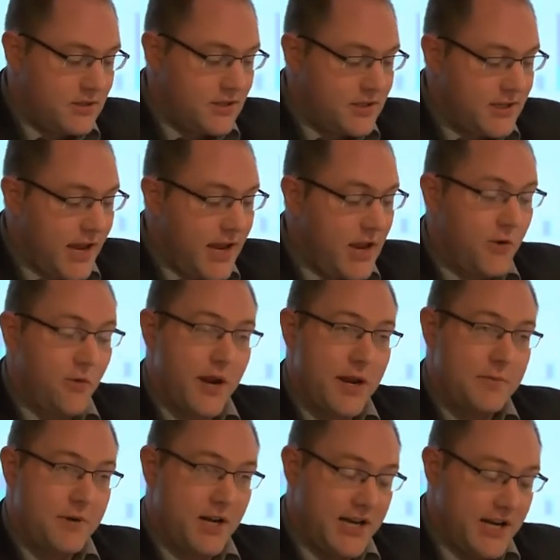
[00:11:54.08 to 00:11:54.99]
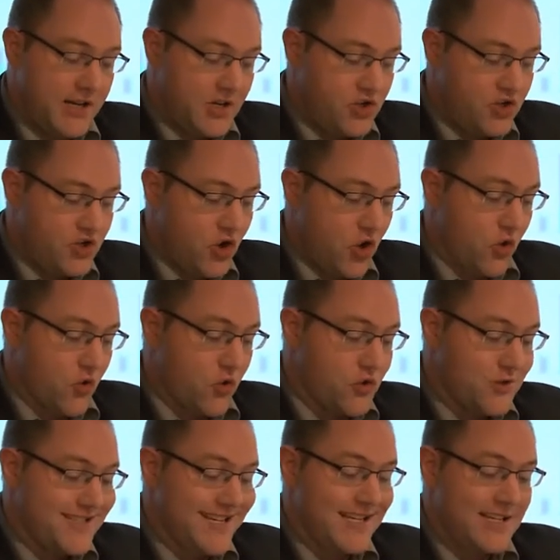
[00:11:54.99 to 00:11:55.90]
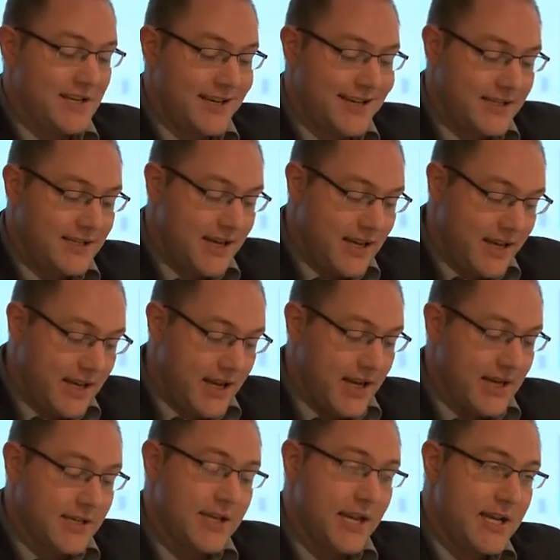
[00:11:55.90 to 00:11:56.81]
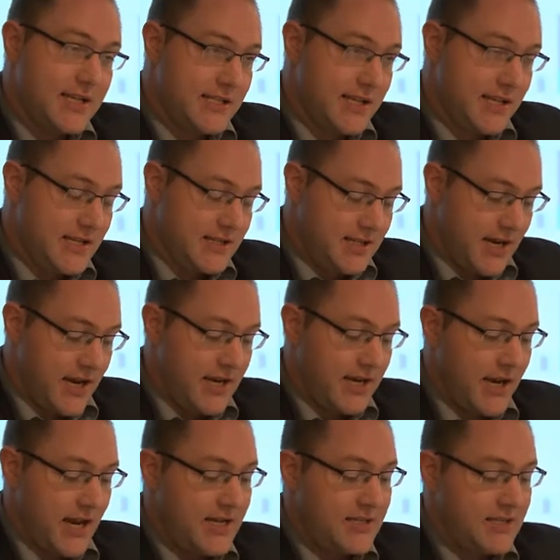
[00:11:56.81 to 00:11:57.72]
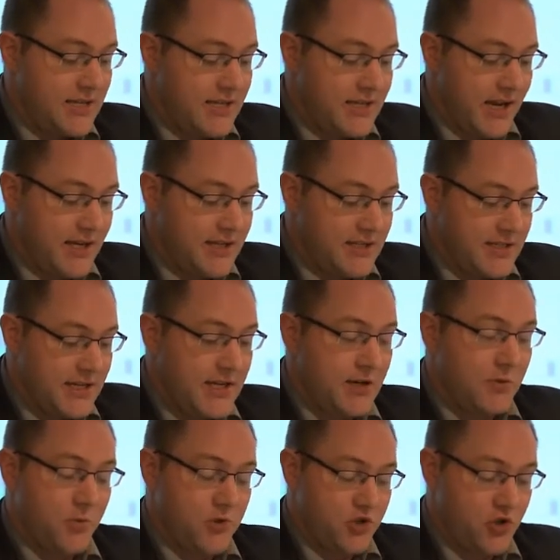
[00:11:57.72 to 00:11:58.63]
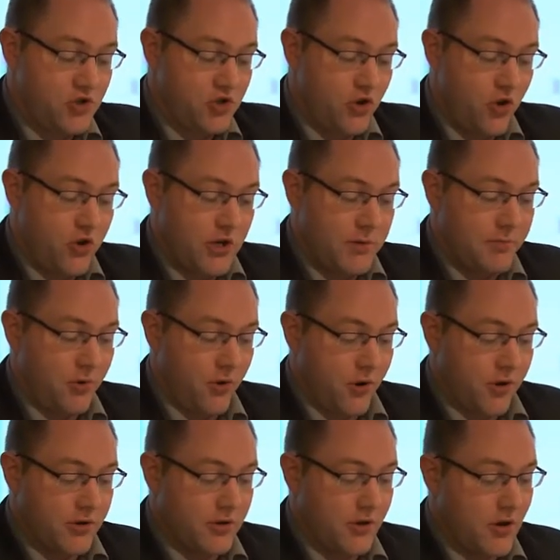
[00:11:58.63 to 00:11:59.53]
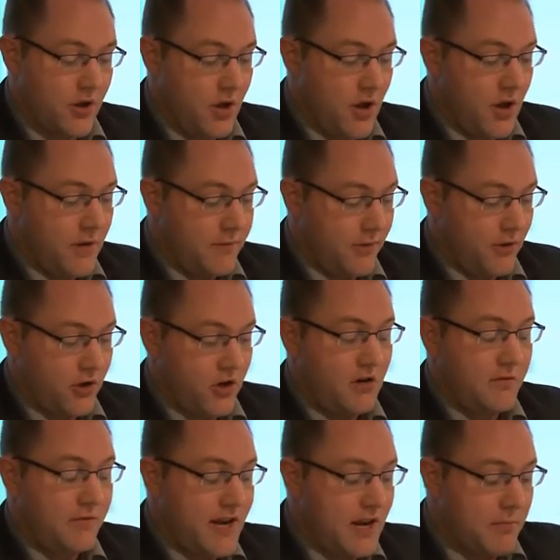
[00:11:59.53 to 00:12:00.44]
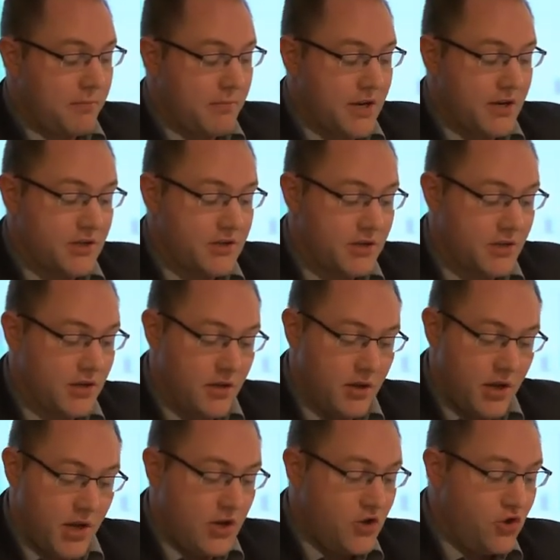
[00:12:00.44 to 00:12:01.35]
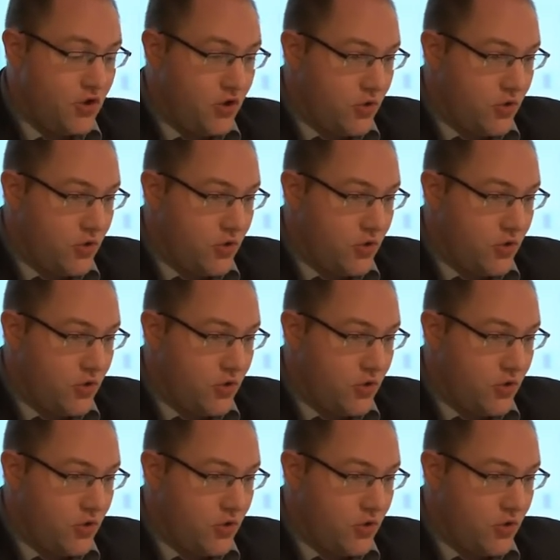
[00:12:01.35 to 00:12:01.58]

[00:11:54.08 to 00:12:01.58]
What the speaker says: The diagram clearly shows that the decade 1810-1819 was a turning point for the development and